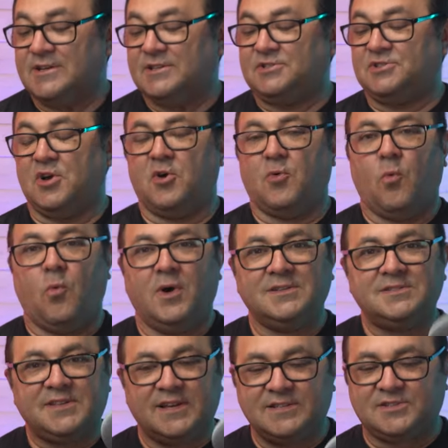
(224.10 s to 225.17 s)
So
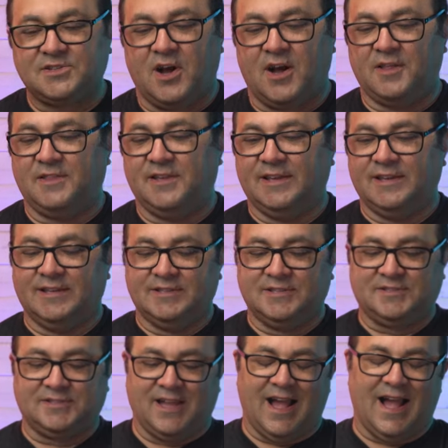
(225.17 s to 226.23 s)
once I saw
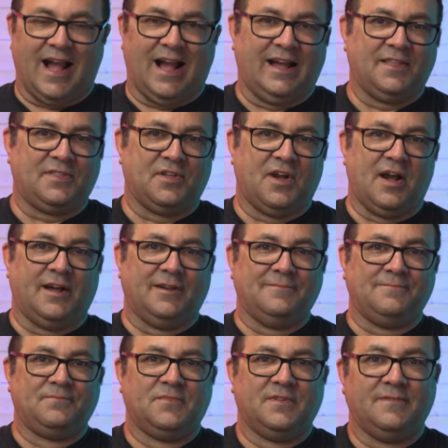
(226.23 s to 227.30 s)
these, I thought
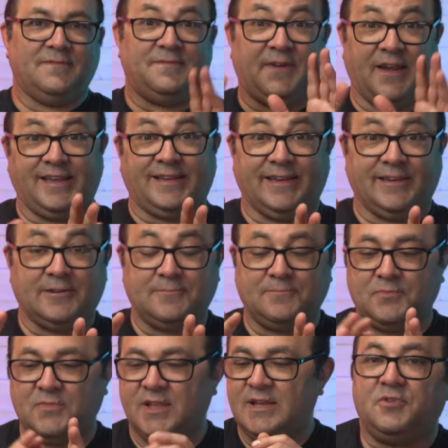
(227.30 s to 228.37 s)
Viking.
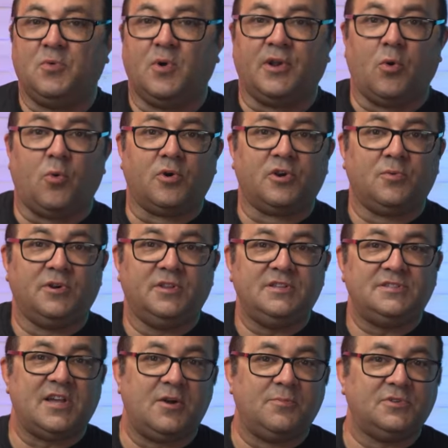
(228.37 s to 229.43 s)
If you want to order one of
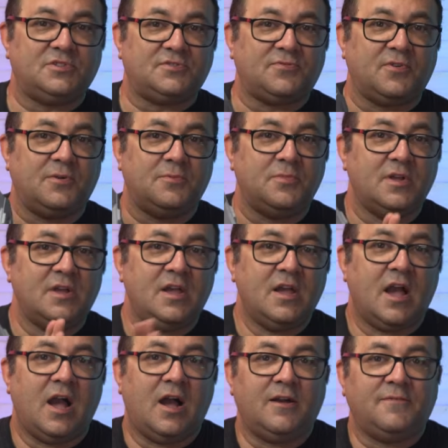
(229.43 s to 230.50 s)
these helmets from
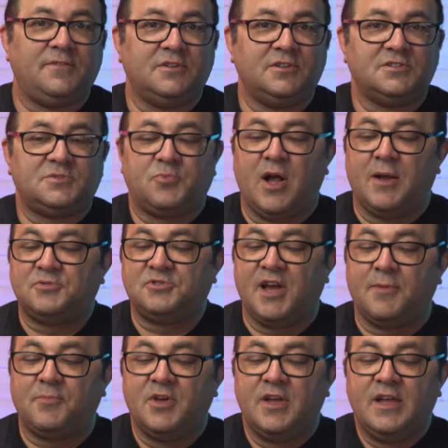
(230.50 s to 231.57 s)
Villainous Prop
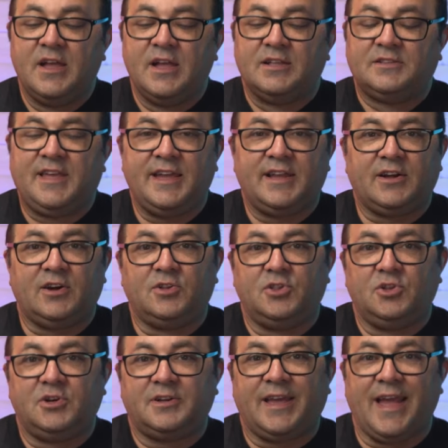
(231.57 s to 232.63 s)
Shop, take a
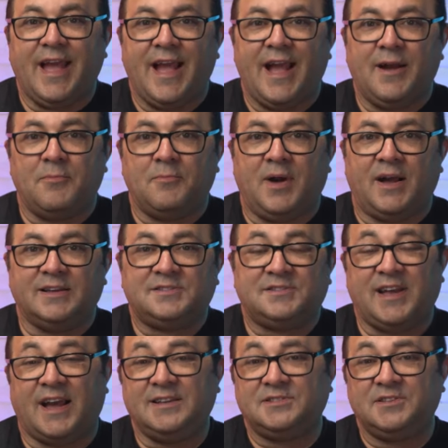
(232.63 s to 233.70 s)
look at my
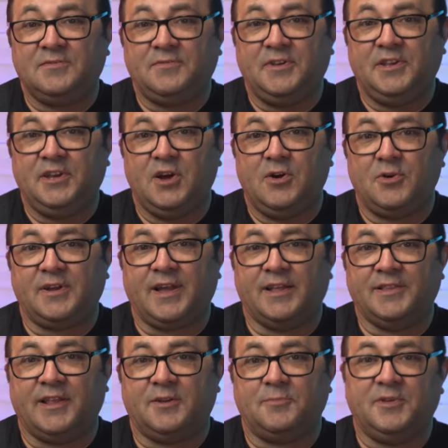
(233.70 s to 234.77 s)
sizing video.
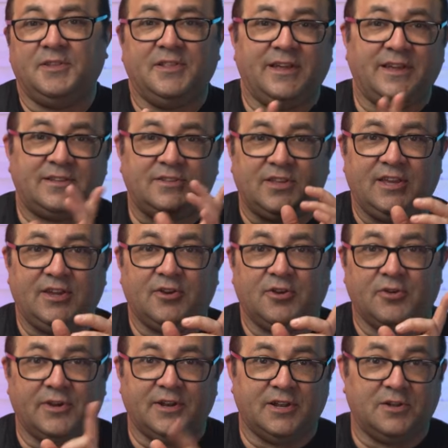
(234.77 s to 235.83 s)
Again, that'll be linked
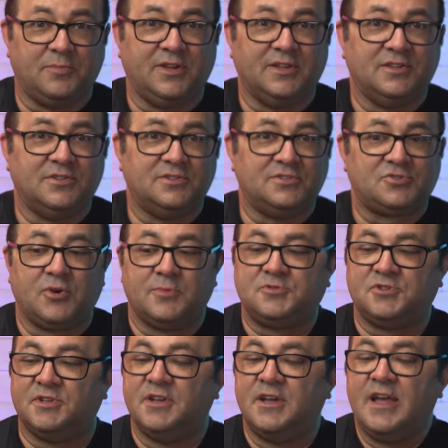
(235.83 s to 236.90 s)
here and it'll be in the
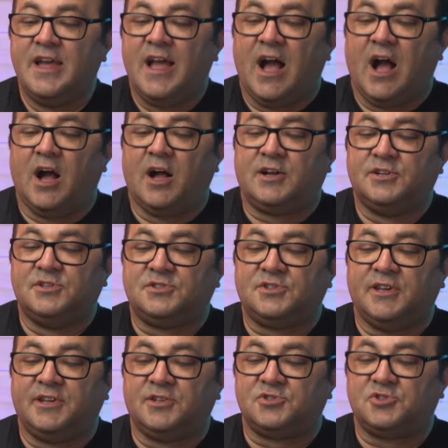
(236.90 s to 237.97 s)
description,
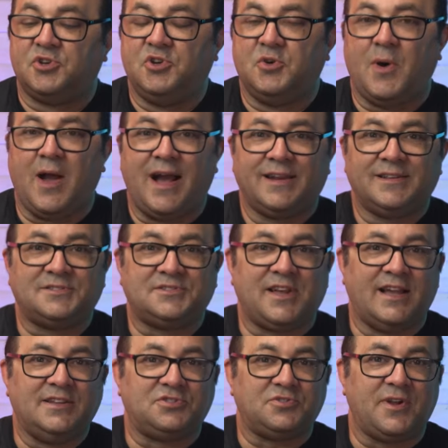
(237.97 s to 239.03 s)
because it'll show you how to
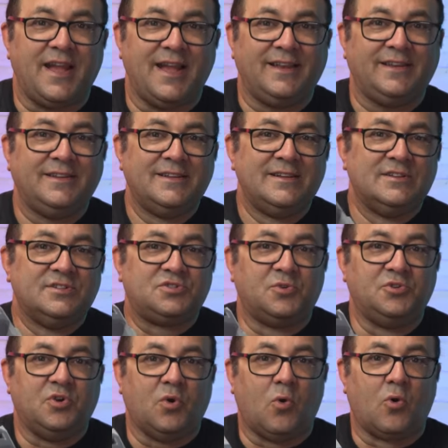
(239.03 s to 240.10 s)
size your head. So when you